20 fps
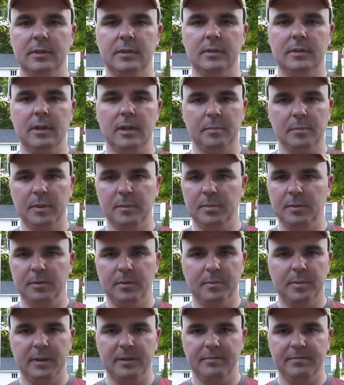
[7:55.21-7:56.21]
getting people to
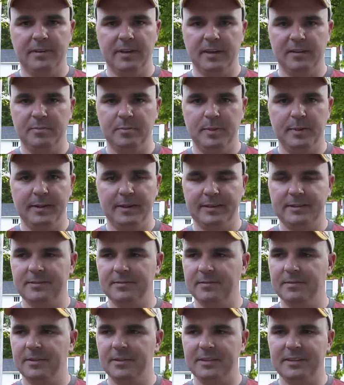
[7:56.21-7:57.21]
pay $5
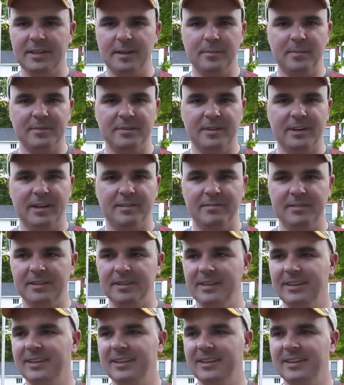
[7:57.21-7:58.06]
for a cup of coffee.